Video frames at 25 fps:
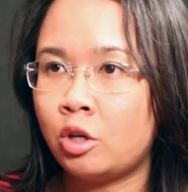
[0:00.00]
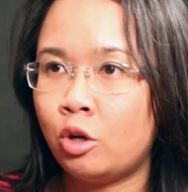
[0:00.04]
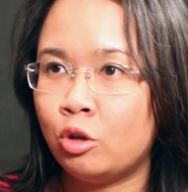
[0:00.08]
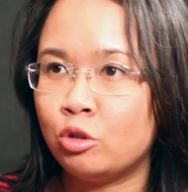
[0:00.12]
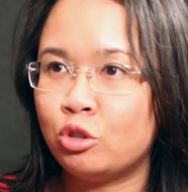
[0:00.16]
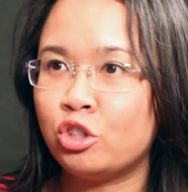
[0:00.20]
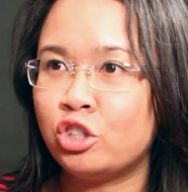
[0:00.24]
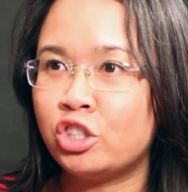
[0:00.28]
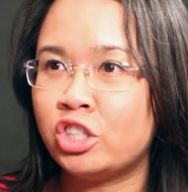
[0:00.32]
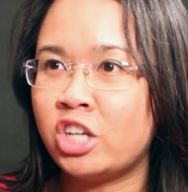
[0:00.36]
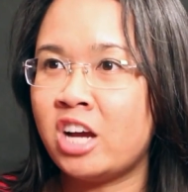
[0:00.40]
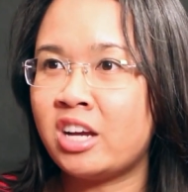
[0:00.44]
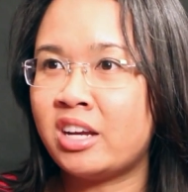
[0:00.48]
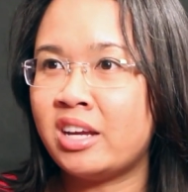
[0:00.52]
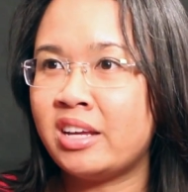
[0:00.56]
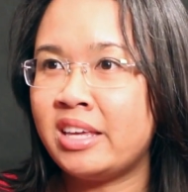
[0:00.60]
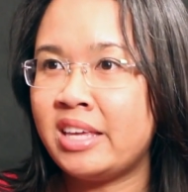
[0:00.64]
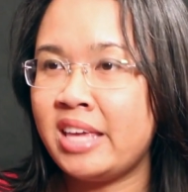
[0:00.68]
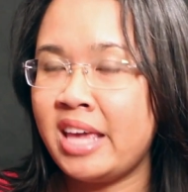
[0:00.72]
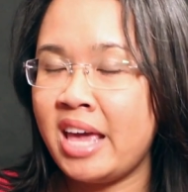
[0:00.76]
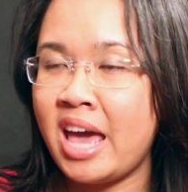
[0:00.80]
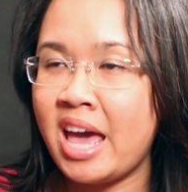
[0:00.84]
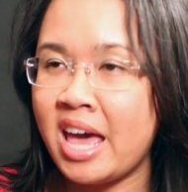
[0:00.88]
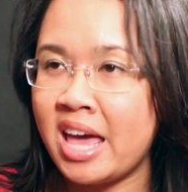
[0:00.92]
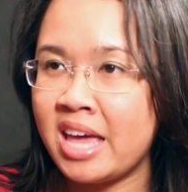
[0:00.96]
culture shock
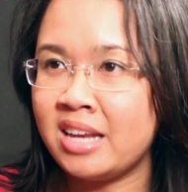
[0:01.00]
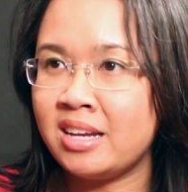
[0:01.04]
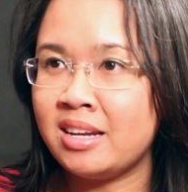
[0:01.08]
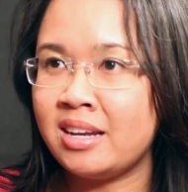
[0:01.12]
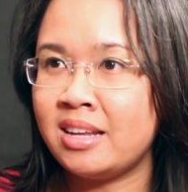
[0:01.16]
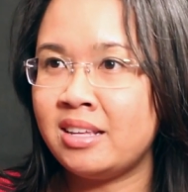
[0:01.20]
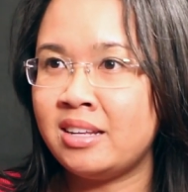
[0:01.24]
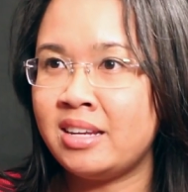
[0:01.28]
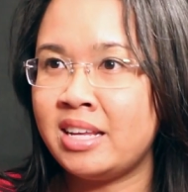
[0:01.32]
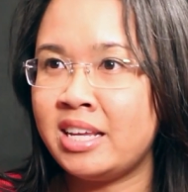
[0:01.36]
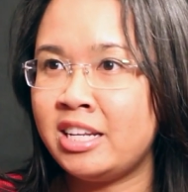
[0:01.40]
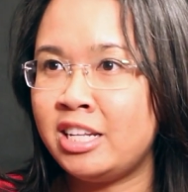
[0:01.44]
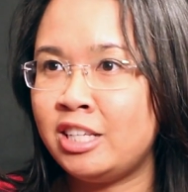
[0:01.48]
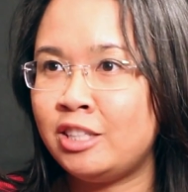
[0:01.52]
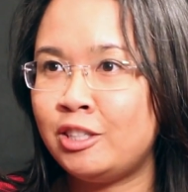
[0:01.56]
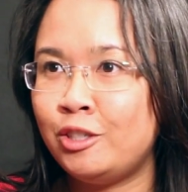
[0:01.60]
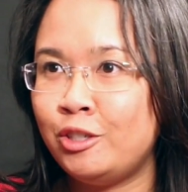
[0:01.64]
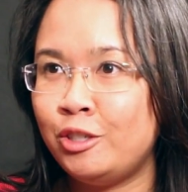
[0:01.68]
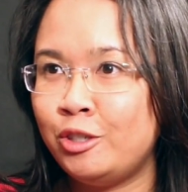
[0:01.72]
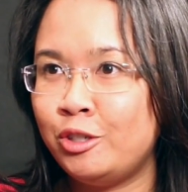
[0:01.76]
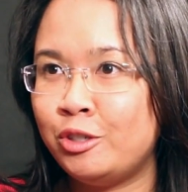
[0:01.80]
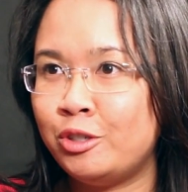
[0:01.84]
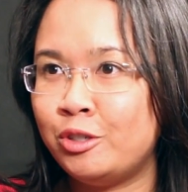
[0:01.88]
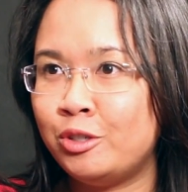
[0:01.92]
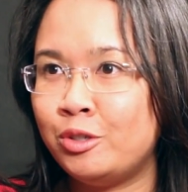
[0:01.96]
again in
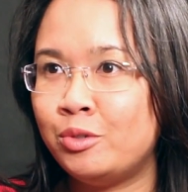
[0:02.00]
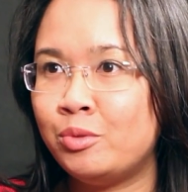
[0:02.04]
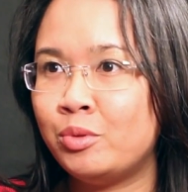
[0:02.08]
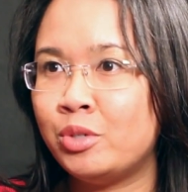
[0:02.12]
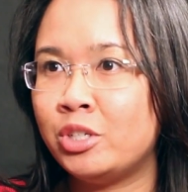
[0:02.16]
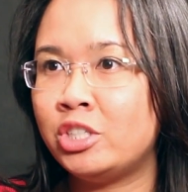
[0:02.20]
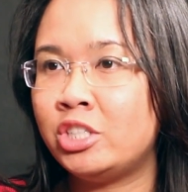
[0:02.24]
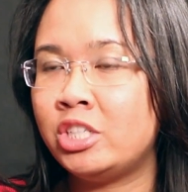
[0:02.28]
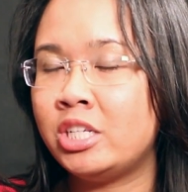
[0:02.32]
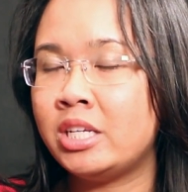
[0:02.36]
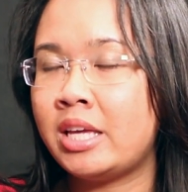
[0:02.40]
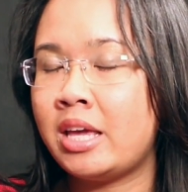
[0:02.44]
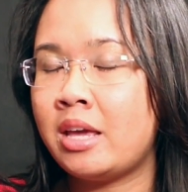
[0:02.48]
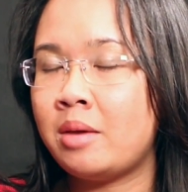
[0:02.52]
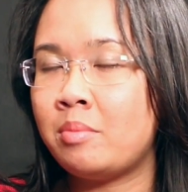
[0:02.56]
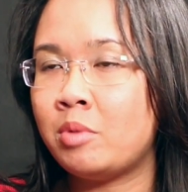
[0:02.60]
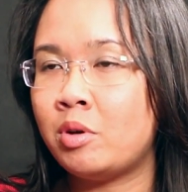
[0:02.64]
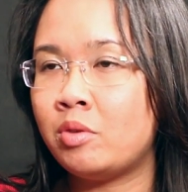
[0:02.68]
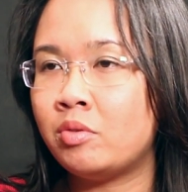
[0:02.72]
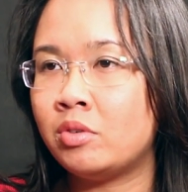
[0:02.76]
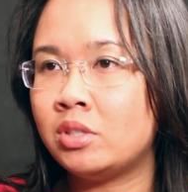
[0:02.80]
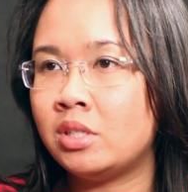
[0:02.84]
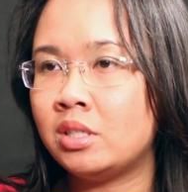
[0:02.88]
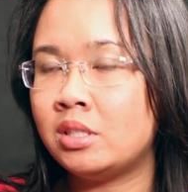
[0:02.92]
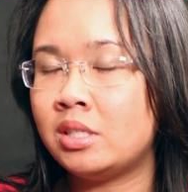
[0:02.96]
'82 when she came
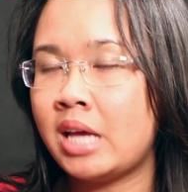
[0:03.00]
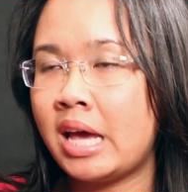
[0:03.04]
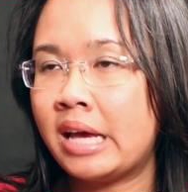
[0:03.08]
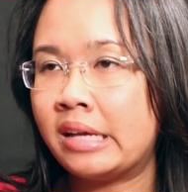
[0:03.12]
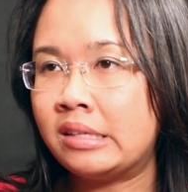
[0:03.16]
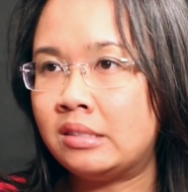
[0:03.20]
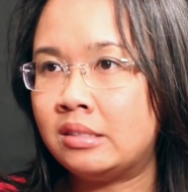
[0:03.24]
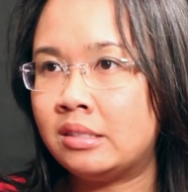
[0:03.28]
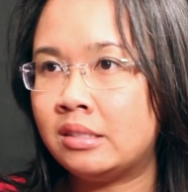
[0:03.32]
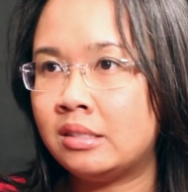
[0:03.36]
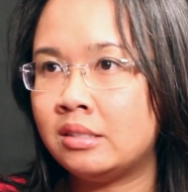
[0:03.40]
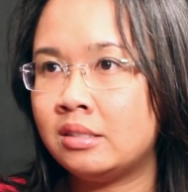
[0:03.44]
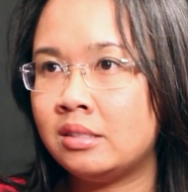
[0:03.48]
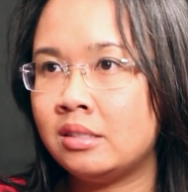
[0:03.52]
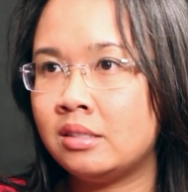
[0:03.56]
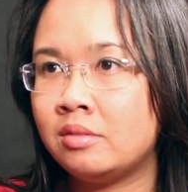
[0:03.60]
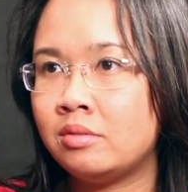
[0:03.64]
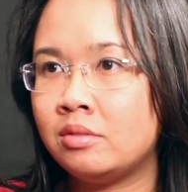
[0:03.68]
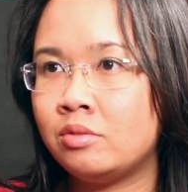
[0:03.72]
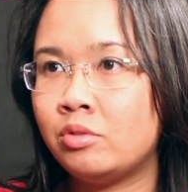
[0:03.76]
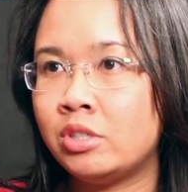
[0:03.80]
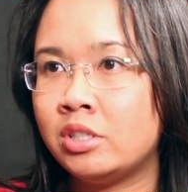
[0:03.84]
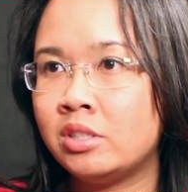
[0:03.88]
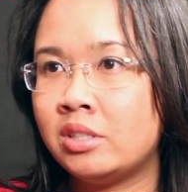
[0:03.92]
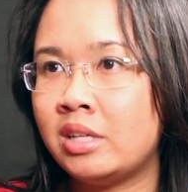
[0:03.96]
over to Texas
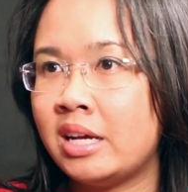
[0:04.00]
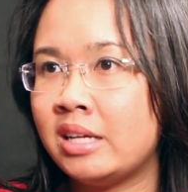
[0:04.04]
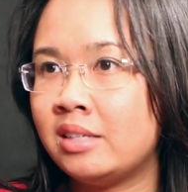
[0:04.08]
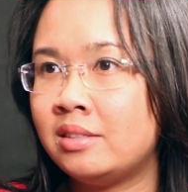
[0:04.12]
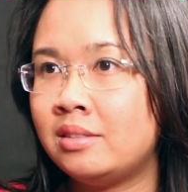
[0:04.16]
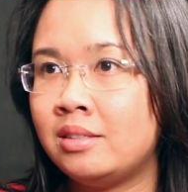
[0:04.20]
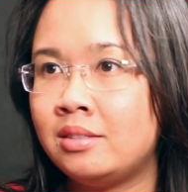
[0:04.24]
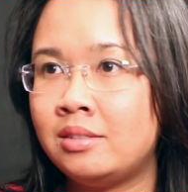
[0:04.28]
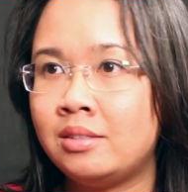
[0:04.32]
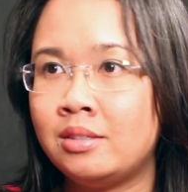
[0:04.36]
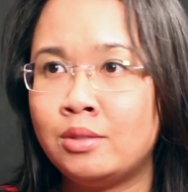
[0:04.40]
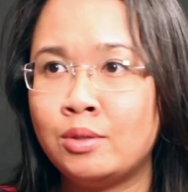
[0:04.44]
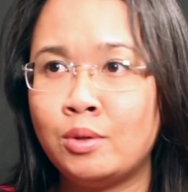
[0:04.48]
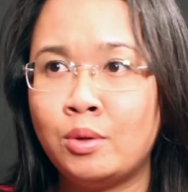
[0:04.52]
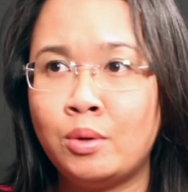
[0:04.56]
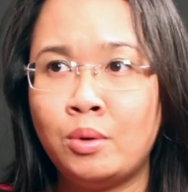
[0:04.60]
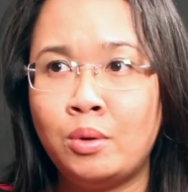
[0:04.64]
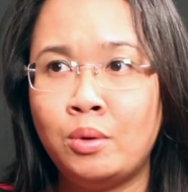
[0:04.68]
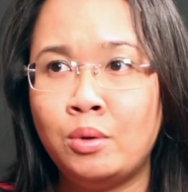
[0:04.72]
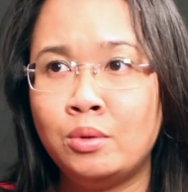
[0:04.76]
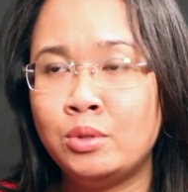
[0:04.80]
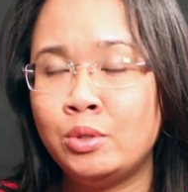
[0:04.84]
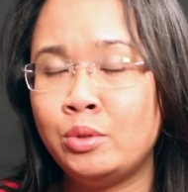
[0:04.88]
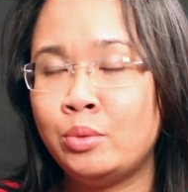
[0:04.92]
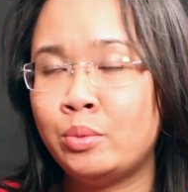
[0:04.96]
and realized this is a
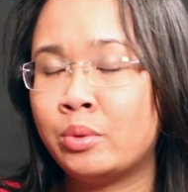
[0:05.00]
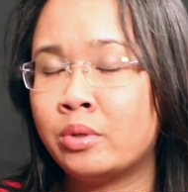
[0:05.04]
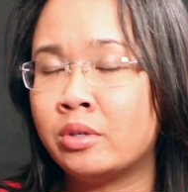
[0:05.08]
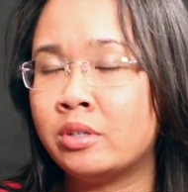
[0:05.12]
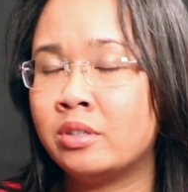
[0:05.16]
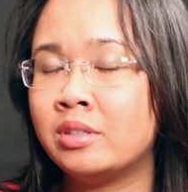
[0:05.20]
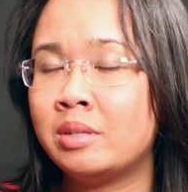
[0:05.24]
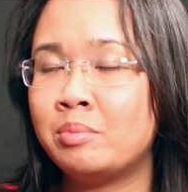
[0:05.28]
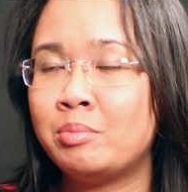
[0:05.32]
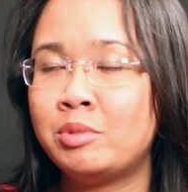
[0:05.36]
whole new world.